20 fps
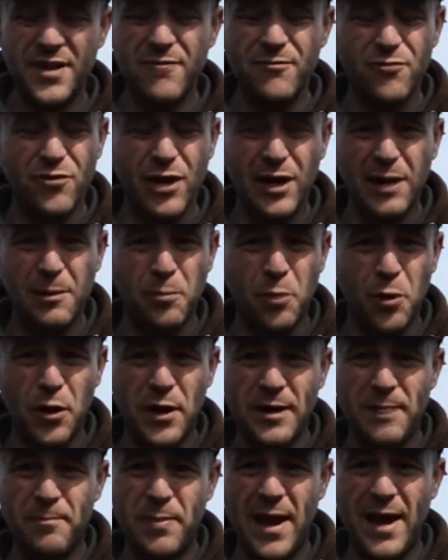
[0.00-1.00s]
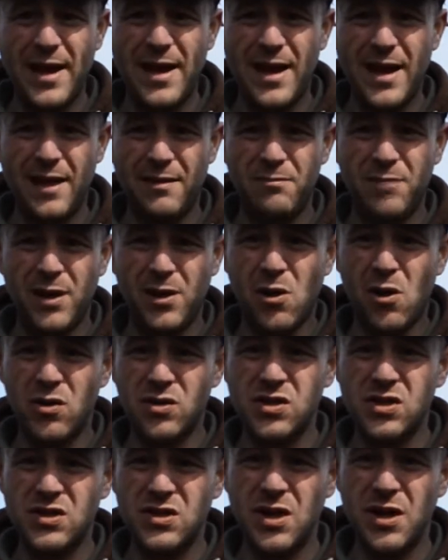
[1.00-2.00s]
didn't really put any bait in because,